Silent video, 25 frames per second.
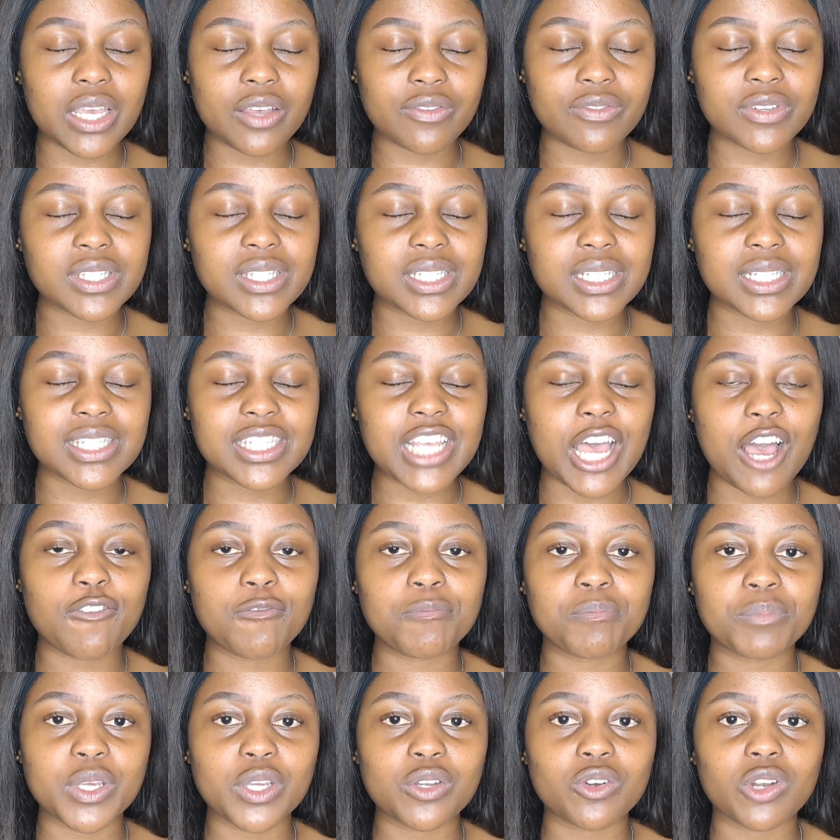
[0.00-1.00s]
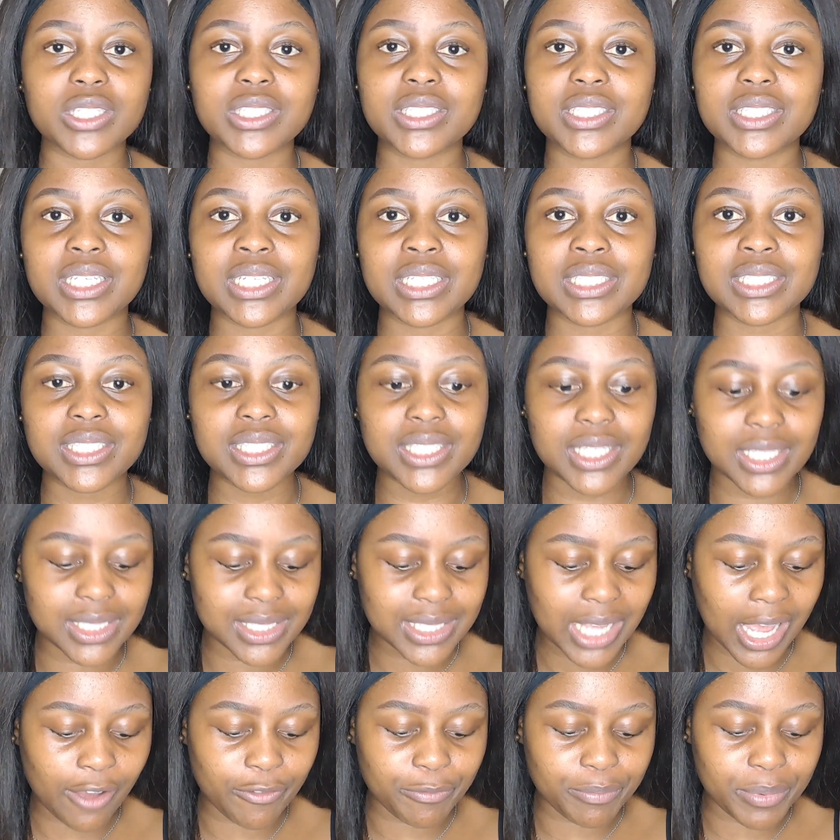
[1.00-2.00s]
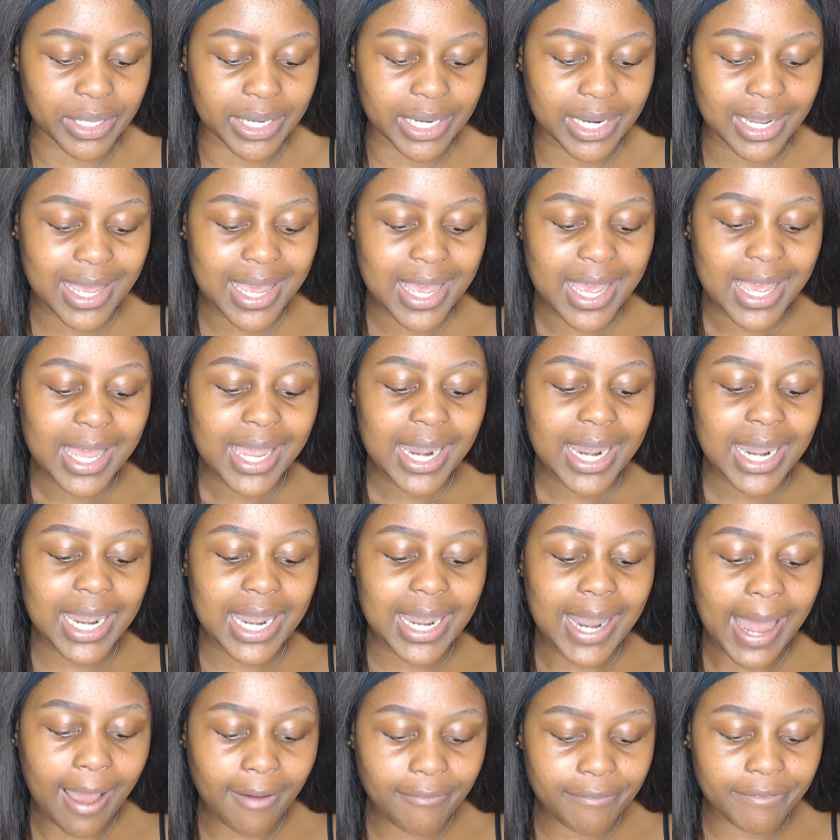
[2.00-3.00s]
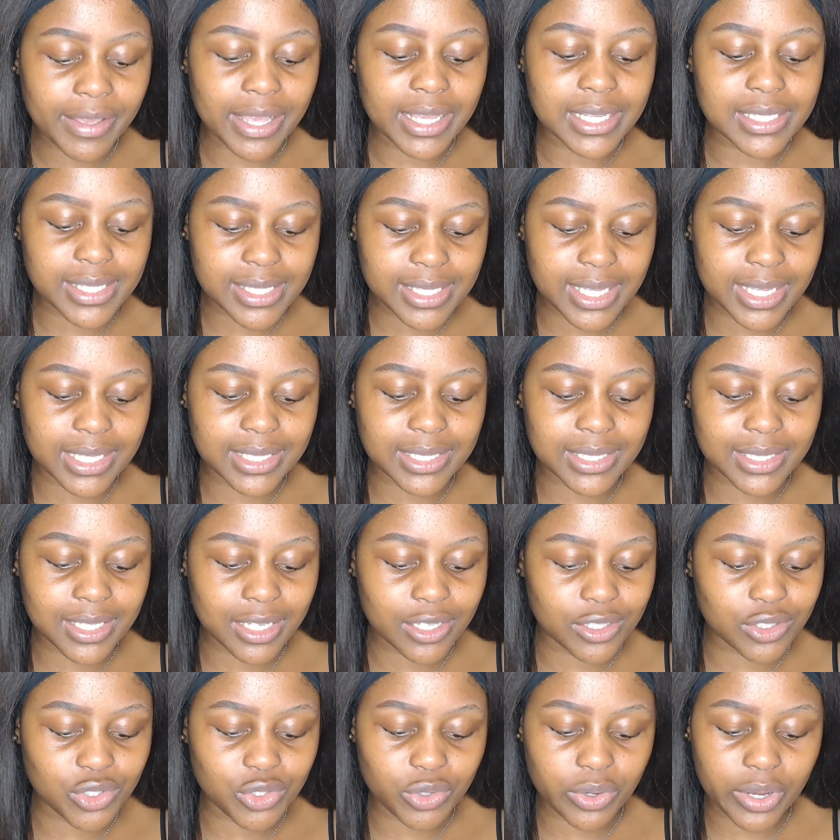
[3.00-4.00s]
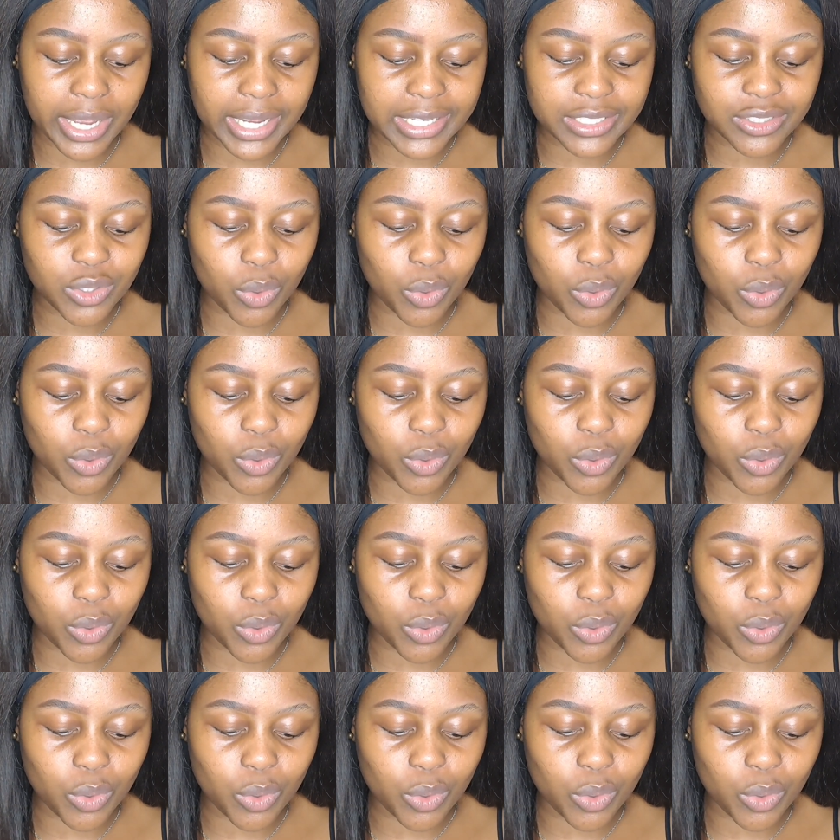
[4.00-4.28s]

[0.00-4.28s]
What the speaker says: Ever since I've been on skin tints, I've been loving skin tints, you guys.